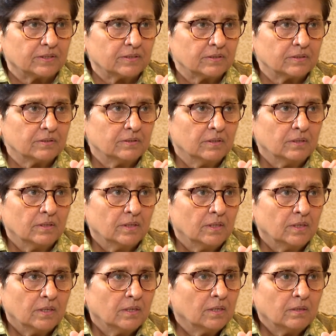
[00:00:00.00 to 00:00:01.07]

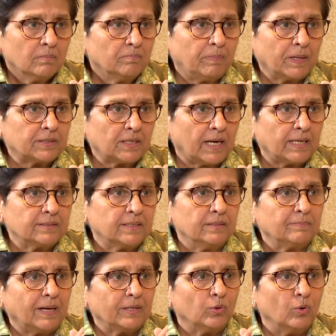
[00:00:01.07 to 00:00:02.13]
But I think
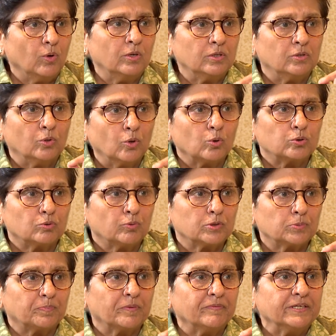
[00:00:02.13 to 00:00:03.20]
my whole growth
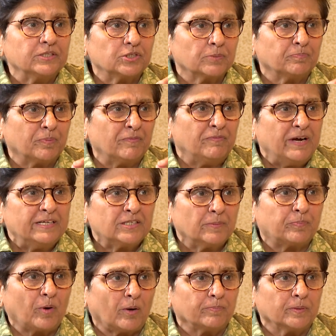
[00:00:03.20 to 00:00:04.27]
was prevention. Prevent a
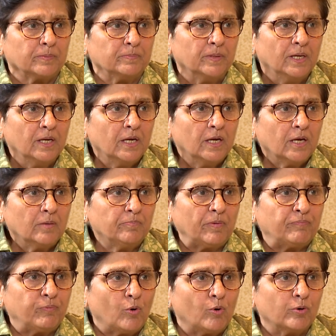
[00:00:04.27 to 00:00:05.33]
problem
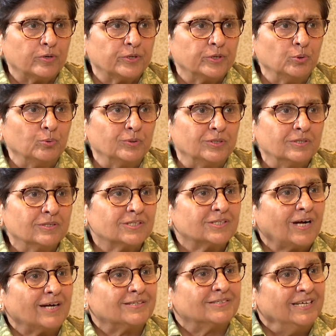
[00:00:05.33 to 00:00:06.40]
before you
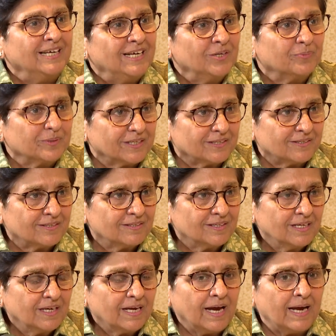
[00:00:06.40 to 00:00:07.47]
start dealing with it.
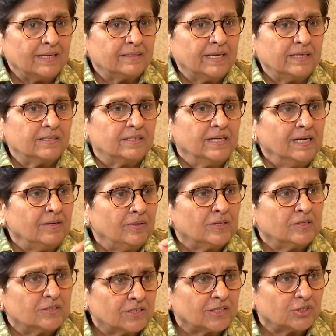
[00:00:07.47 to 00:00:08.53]
And then deal it
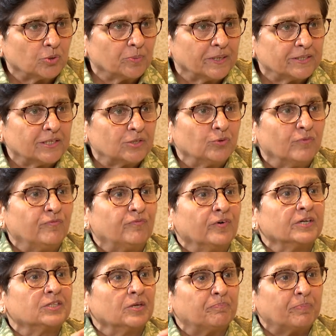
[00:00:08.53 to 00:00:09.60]
in such a way that you
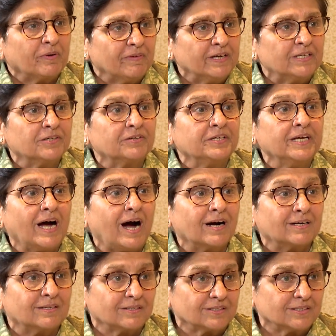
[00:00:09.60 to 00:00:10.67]
further prevent
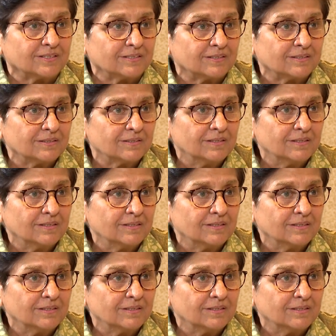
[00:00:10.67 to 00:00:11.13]
reoccurrence.